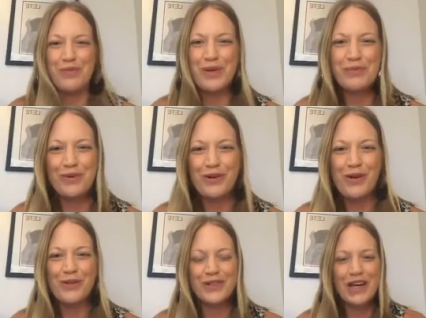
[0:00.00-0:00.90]
by people all
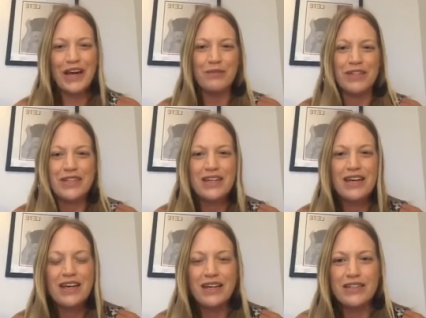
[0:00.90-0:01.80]
the time, it's
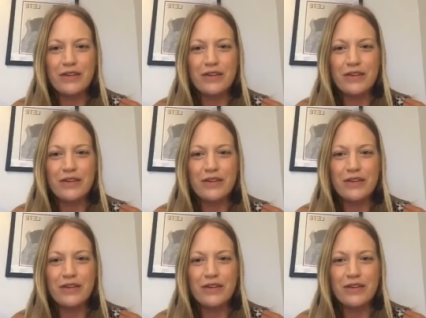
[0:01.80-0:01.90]
it's